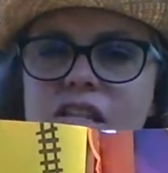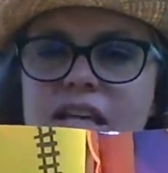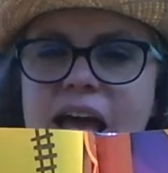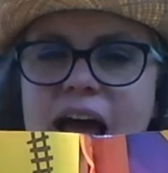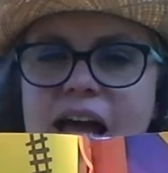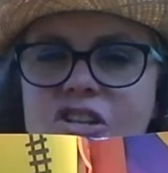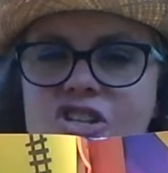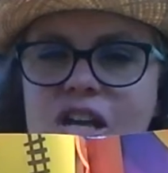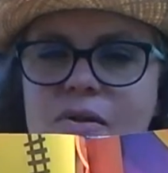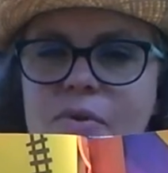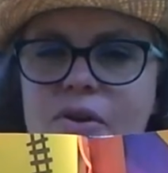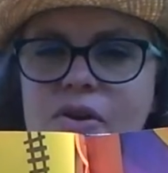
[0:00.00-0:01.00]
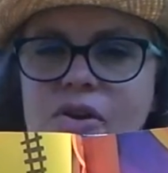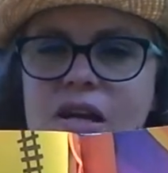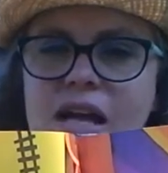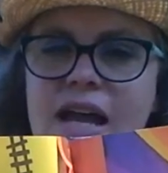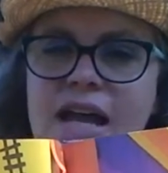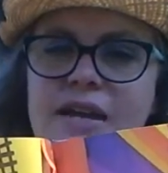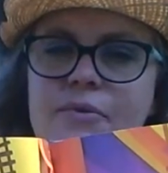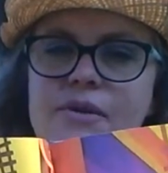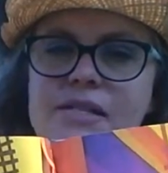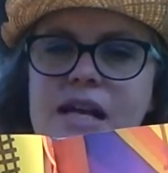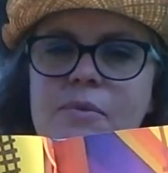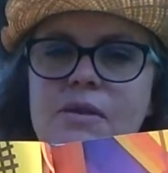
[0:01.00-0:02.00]
the cat chamber, and he
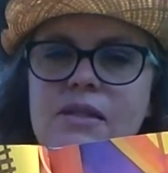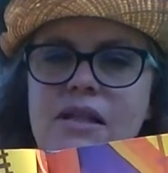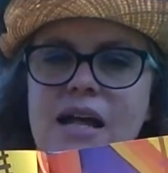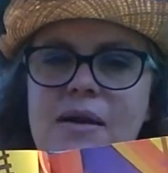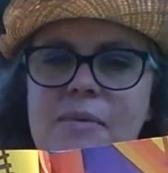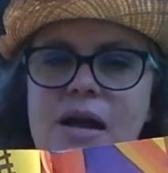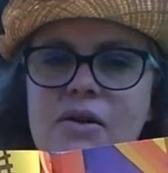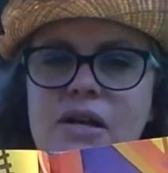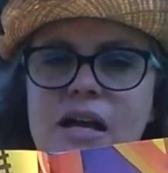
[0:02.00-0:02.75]
was able to climb out,